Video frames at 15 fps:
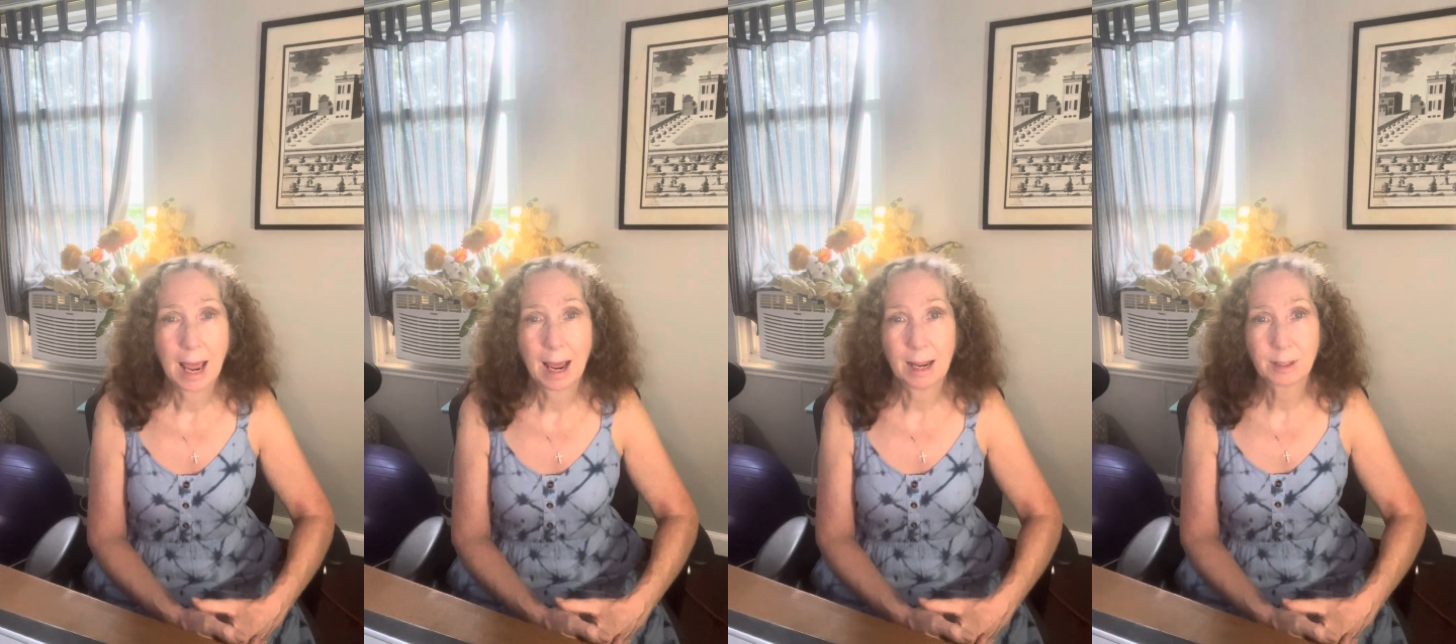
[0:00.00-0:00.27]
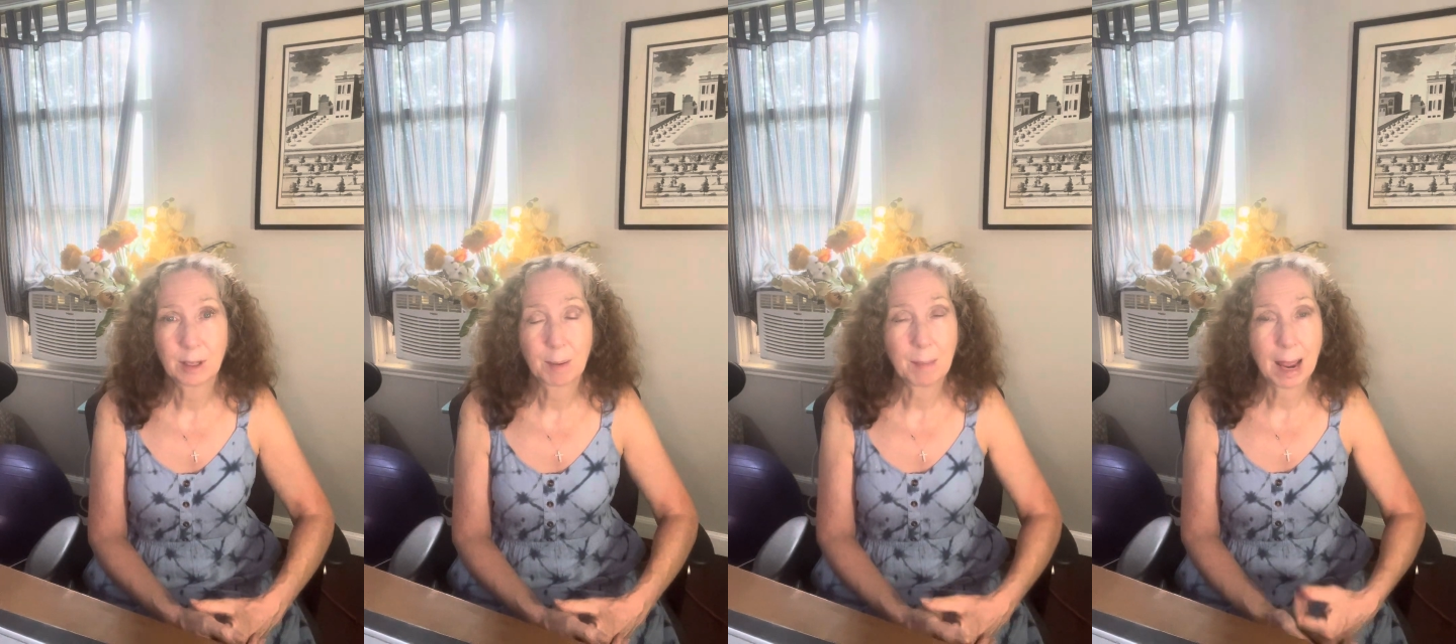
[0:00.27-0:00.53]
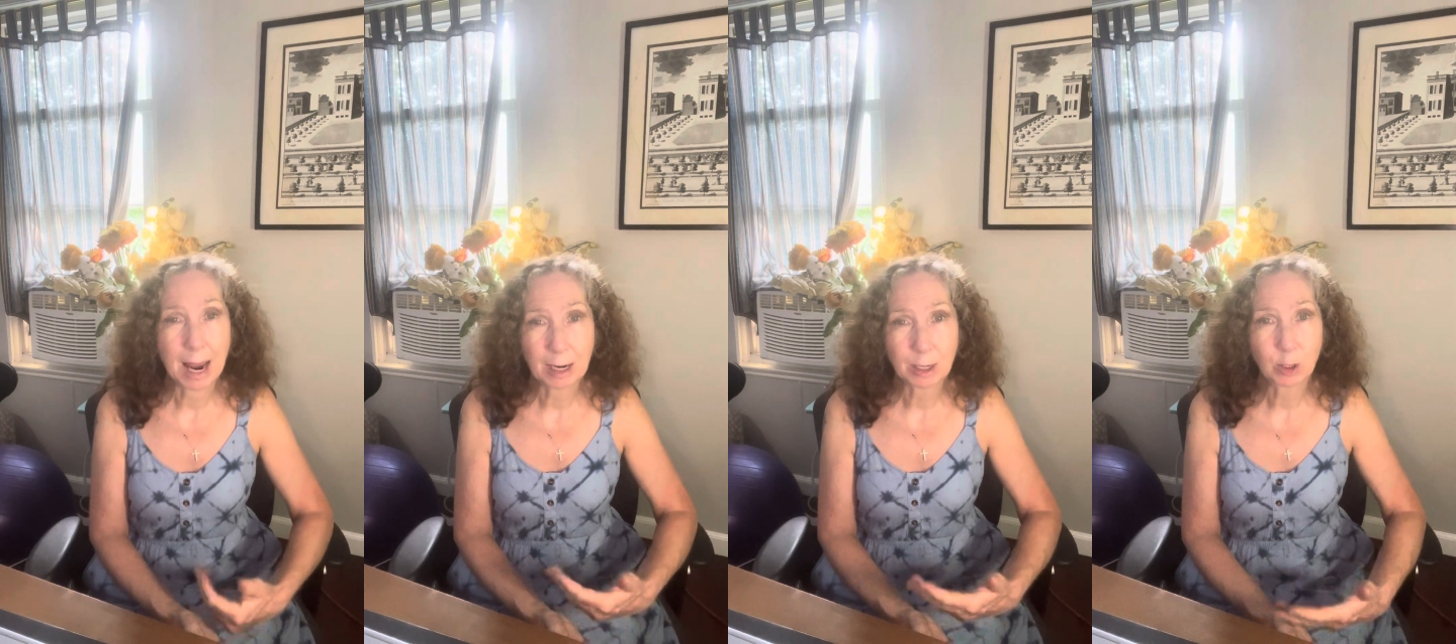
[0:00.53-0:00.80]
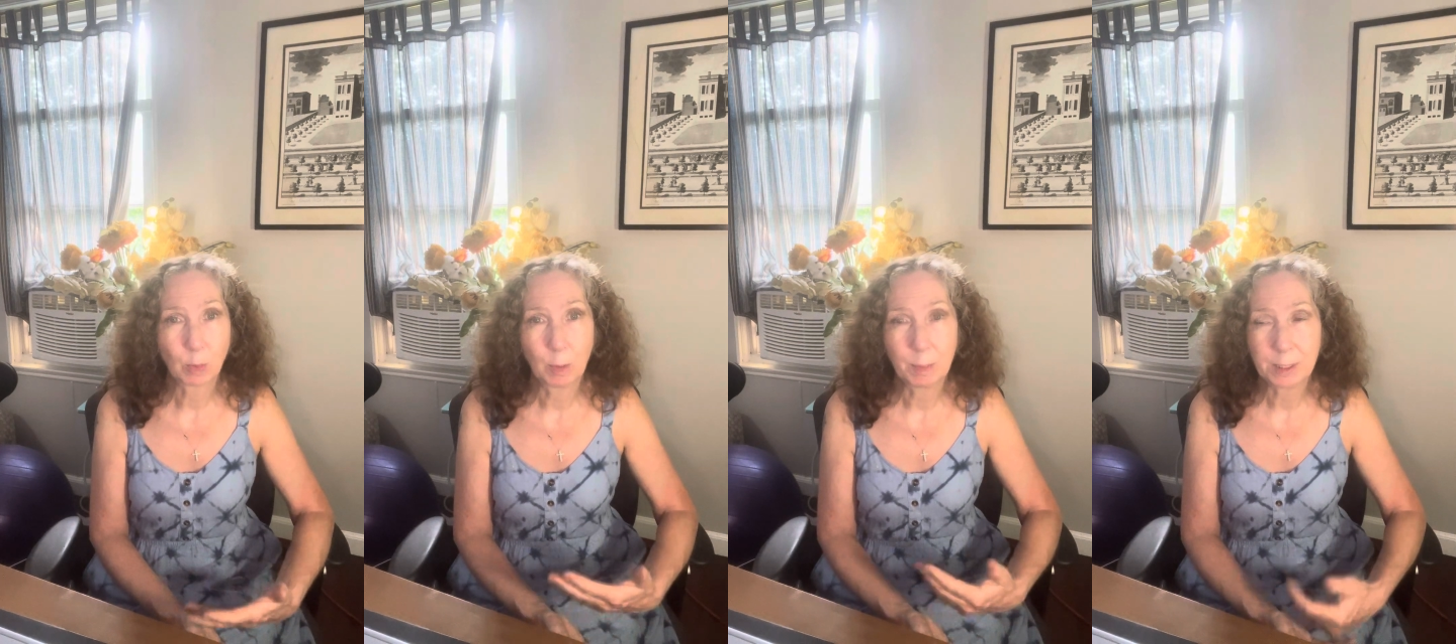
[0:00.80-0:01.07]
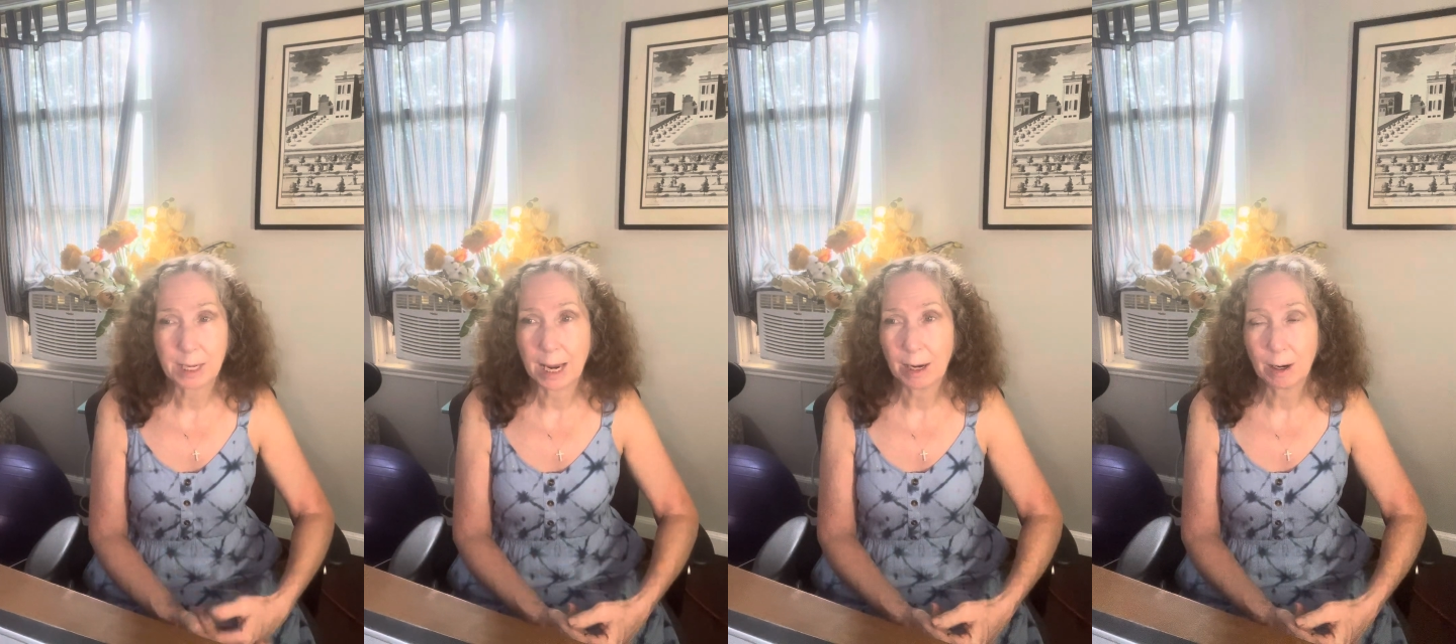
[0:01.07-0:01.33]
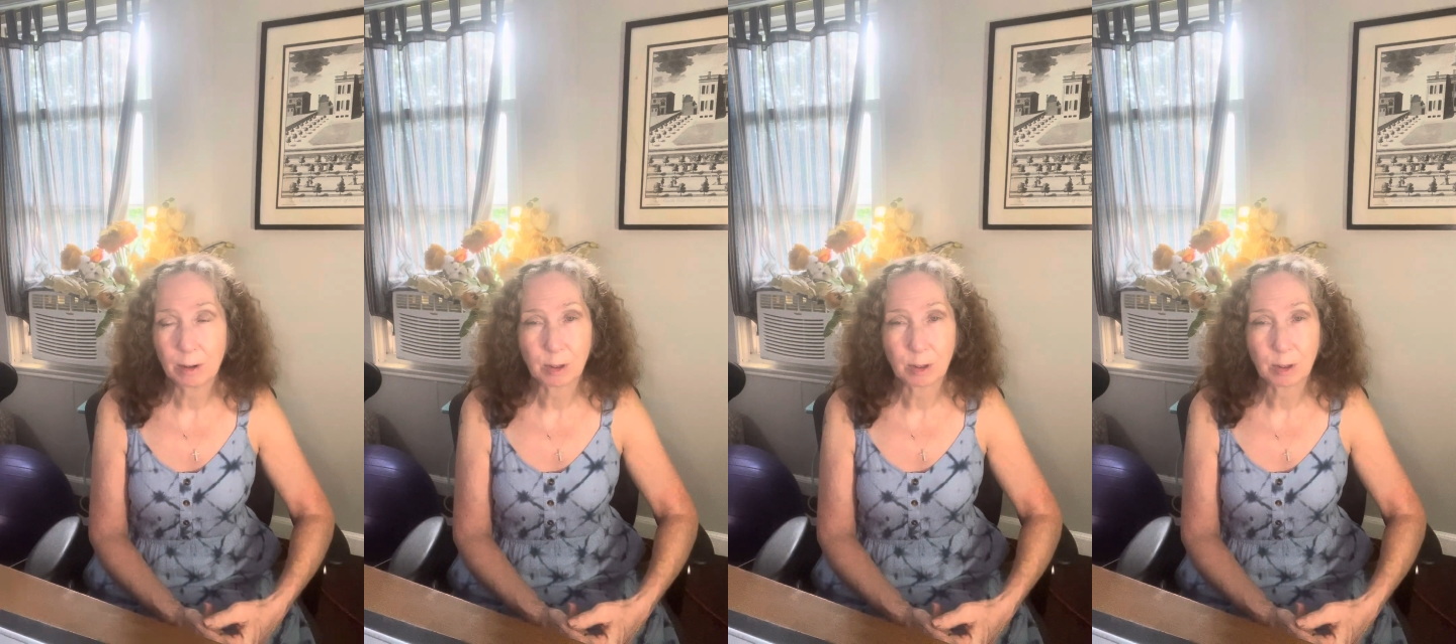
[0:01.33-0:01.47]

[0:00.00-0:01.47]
Some actual potatoes,